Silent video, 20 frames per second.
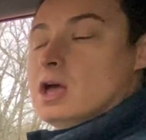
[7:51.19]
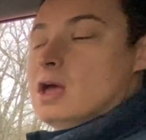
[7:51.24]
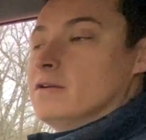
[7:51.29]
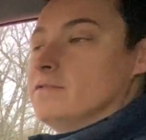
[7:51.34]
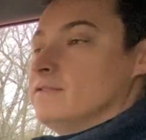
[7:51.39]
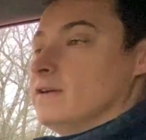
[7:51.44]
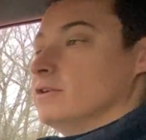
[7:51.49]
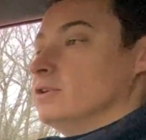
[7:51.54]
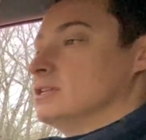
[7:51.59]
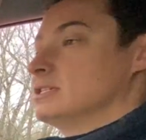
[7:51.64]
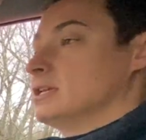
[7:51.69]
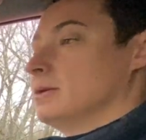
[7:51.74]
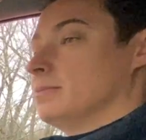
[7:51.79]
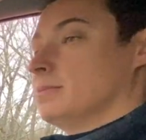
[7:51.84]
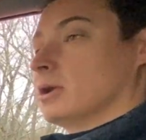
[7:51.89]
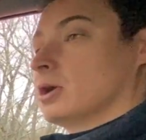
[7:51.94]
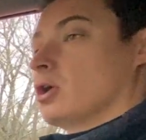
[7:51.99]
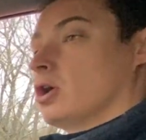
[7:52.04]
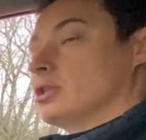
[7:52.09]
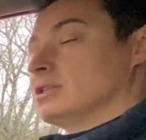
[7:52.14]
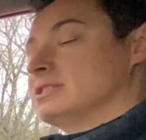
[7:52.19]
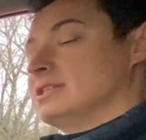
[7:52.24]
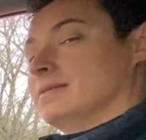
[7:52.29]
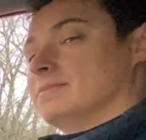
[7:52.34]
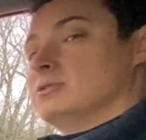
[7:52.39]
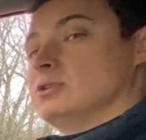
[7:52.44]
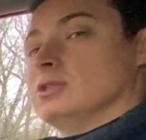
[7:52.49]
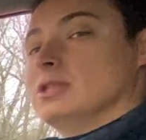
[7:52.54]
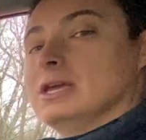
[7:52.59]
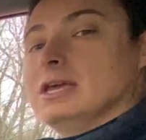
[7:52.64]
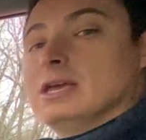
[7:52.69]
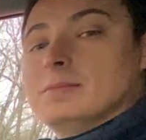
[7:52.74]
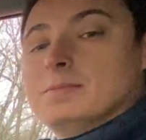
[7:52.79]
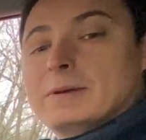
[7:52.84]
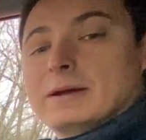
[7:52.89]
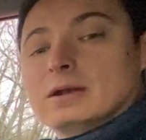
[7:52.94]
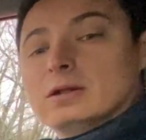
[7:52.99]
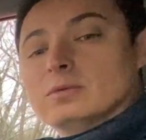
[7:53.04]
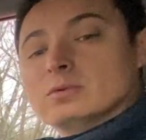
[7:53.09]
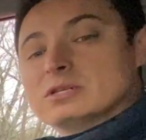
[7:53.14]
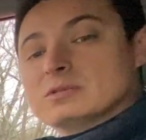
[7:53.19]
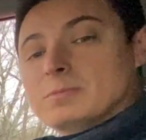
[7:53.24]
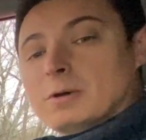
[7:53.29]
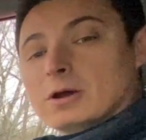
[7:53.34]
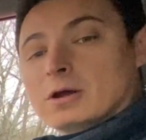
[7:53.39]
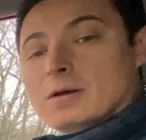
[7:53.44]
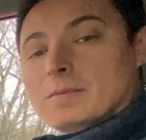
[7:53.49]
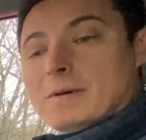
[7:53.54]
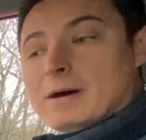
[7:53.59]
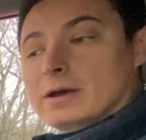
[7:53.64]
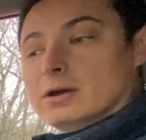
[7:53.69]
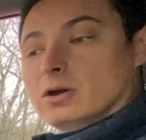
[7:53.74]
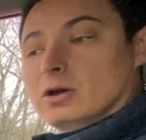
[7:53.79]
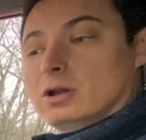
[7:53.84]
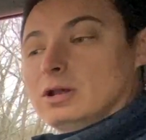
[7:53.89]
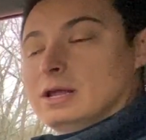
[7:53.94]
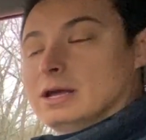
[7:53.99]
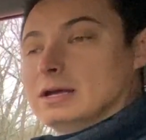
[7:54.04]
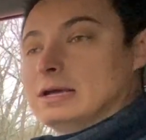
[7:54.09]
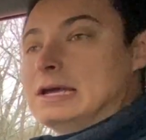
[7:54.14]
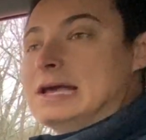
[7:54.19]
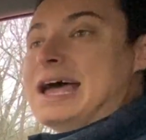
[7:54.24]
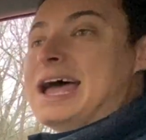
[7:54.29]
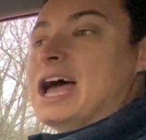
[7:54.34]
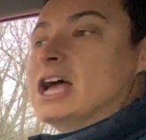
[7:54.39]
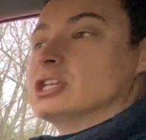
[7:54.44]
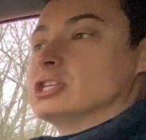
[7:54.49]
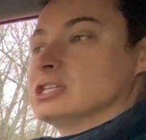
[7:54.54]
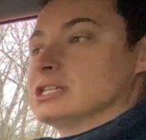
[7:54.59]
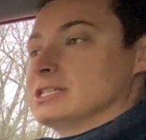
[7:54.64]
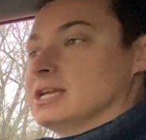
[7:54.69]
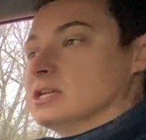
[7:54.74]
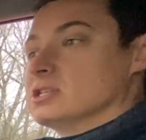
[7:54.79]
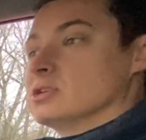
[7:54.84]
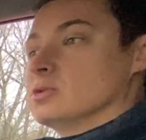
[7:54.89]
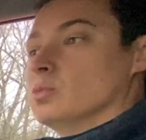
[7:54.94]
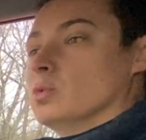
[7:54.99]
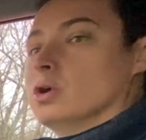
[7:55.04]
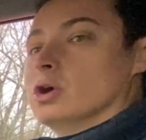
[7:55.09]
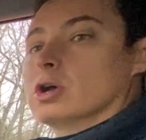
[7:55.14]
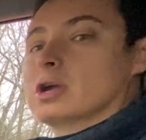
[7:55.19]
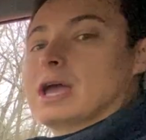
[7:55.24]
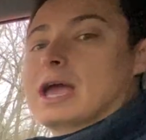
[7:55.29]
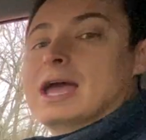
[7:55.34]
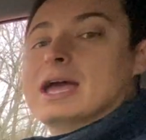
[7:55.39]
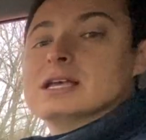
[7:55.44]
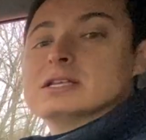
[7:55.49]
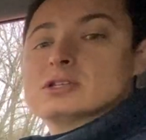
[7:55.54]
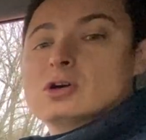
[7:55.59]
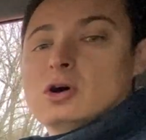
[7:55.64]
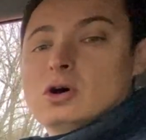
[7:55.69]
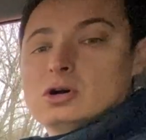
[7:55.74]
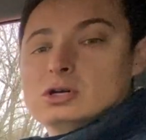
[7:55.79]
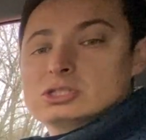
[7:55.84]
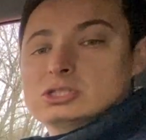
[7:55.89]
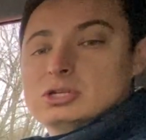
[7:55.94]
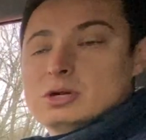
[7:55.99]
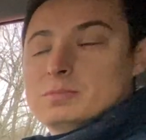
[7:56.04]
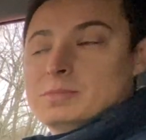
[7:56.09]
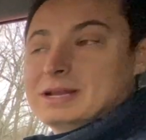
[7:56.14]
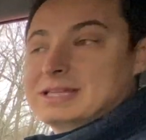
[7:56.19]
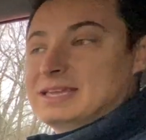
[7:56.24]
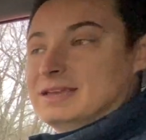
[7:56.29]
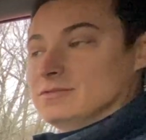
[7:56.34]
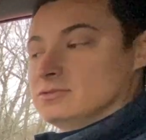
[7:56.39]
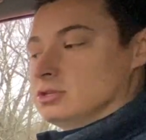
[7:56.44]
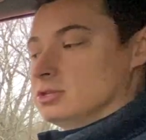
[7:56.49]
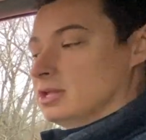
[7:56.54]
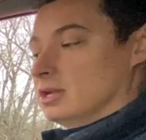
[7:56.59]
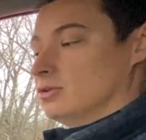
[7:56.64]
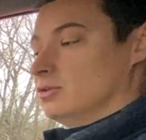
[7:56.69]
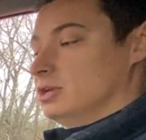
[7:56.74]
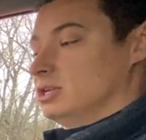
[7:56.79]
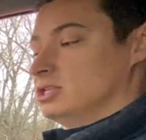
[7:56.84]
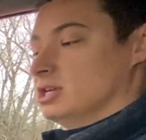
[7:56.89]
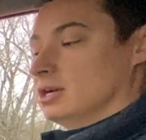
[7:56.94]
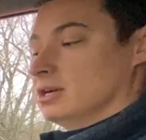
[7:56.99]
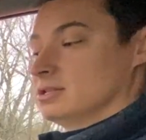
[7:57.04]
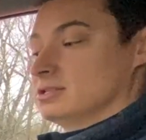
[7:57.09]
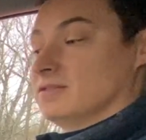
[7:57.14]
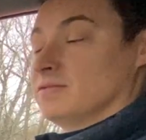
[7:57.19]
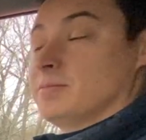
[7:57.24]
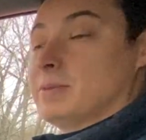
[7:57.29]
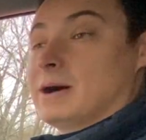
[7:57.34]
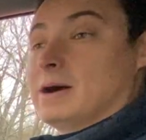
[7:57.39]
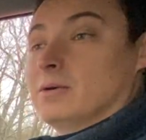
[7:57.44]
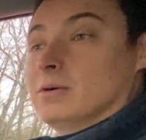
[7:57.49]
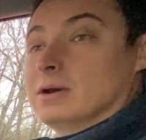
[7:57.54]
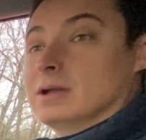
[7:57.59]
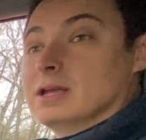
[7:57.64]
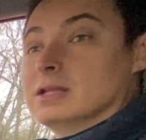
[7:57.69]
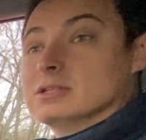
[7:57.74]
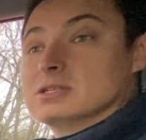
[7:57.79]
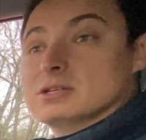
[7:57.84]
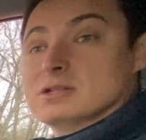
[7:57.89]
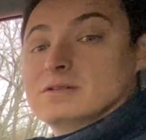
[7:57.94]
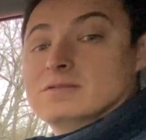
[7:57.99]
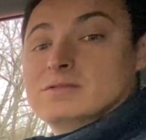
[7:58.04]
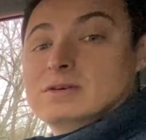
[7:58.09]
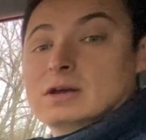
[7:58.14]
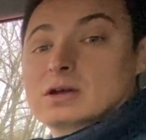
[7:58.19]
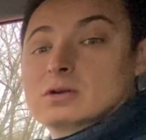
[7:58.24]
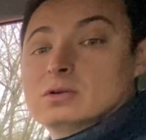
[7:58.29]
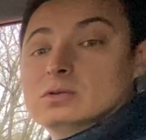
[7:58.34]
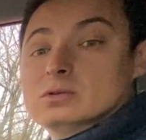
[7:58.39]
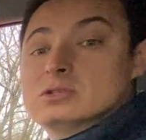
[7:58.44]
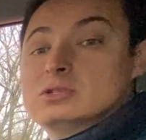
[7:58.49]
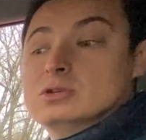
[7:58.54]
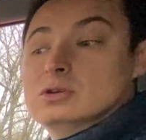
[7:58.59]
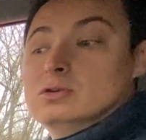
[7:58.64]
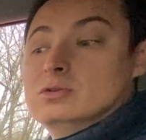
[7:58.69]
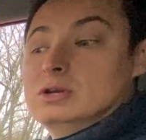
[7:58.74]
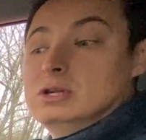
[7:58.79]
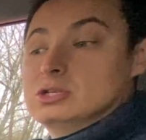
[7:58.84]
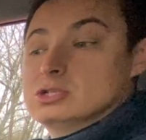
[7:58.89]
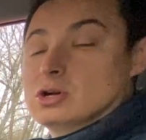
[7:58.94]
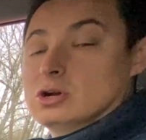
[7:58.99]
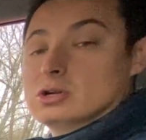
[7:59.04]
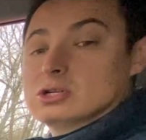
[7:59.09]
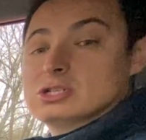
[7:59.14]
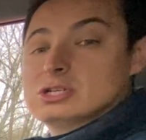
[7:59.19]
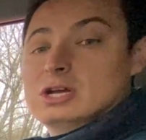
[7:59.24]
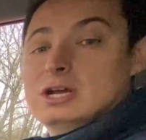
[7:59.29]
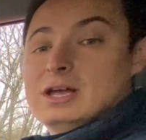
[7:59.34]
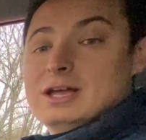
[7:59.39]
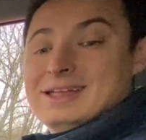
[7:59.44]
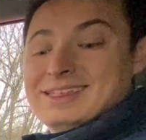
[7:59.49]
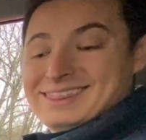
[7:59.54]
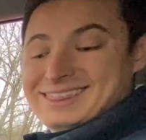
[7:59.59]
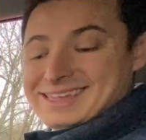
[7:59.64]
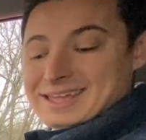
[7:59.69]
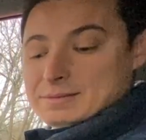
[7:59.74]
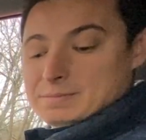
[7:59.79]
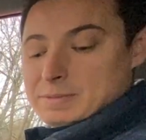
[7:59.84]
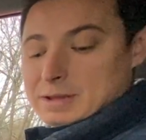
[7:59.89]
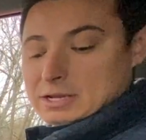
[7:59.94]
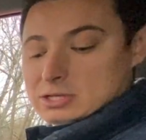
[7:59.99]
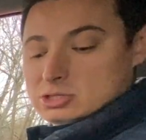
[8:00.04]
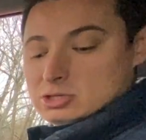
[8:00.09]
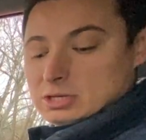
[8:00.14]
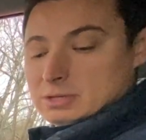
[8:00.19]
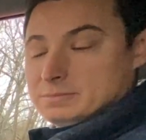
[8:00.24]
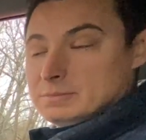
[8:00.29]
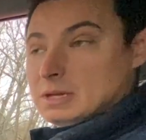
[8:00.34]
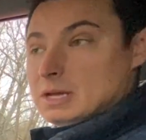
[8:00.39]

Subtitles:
Very similar concept to the e-pedal we spoke about earlier. It just doesn't work as harsh, but gives you that regenerative power into the vehicle to recharge that battery.